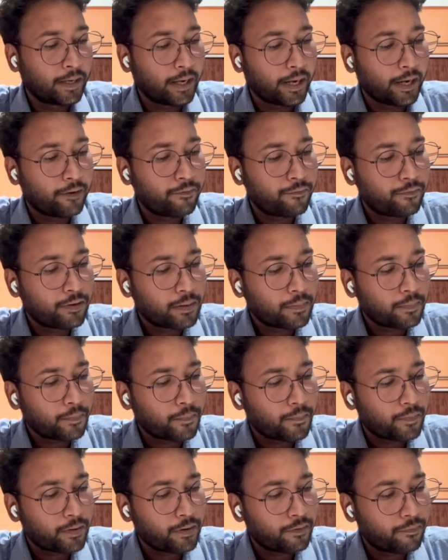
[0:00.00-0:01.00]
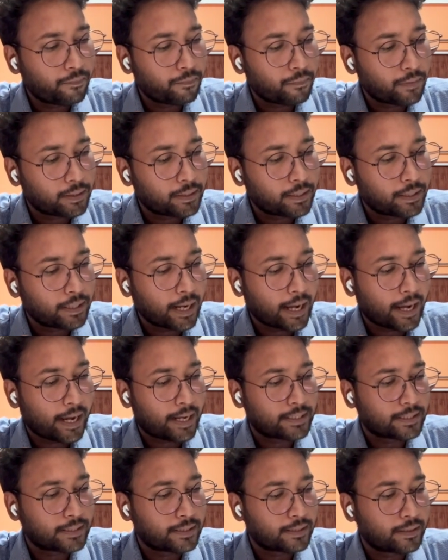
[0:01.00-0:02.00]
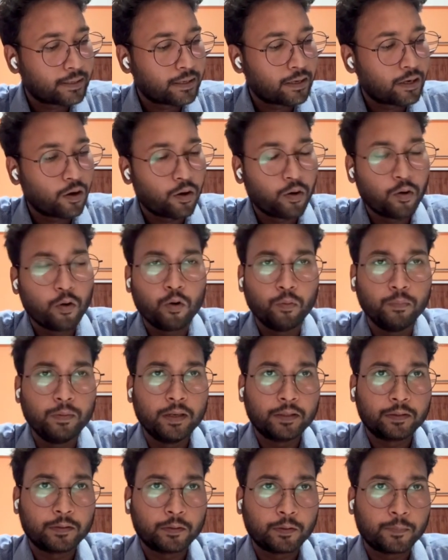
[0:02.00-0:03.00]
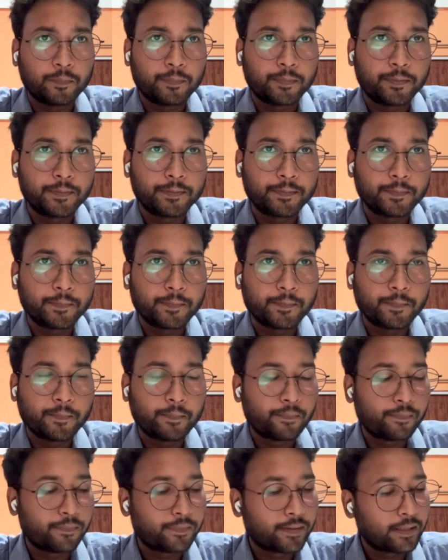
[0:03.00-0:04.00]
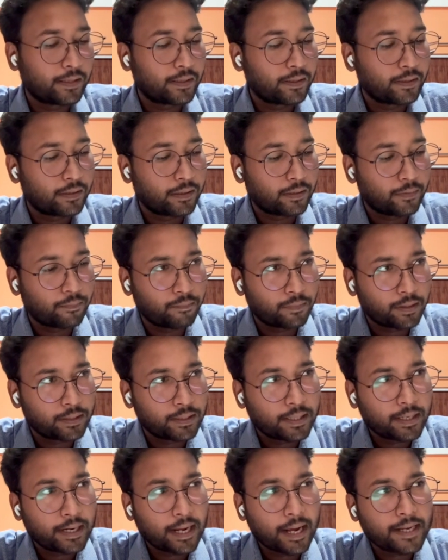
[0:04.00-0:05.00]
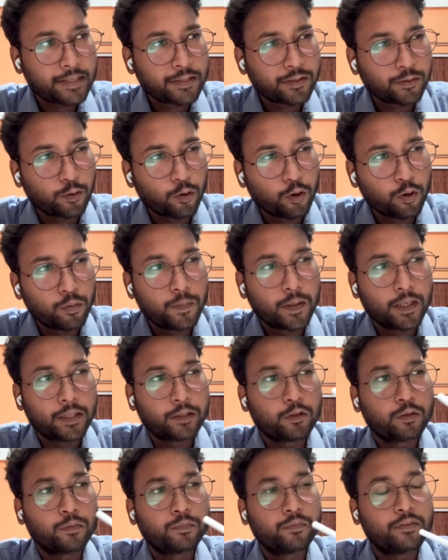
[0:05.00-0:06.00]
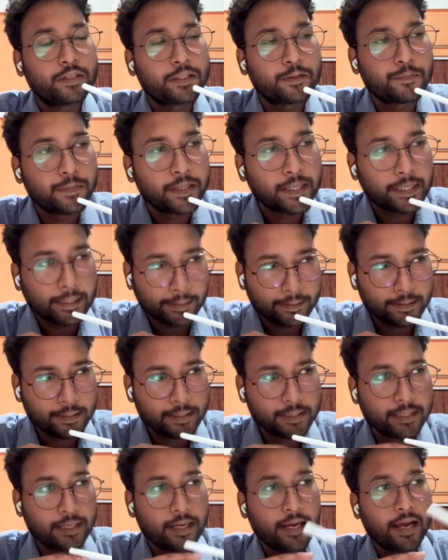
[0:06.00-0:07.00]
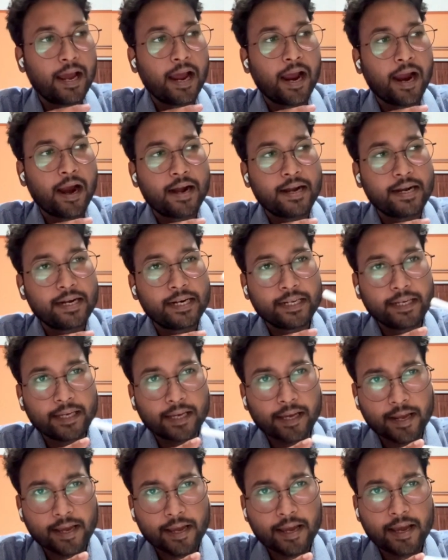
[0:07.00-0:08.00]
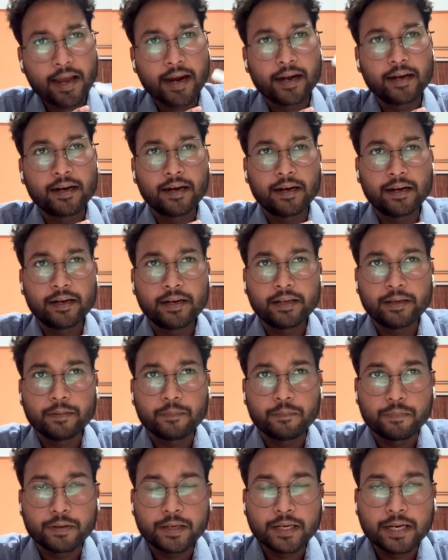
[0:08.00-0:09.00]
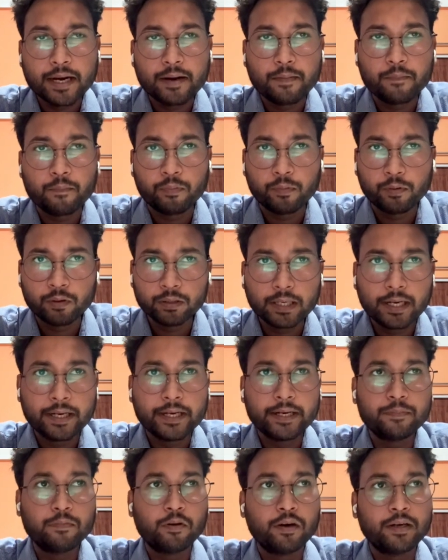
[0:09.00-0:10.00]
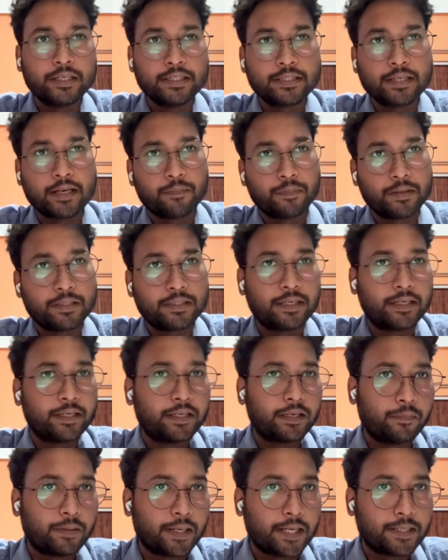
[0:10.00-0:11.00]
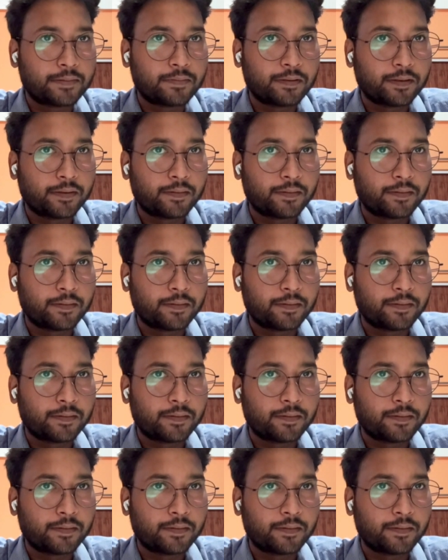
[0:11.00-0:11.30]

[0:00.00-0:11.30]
If mother has O blood group, mother has O blood group, which means anti-A and anti-B both antibodies are present in plasma.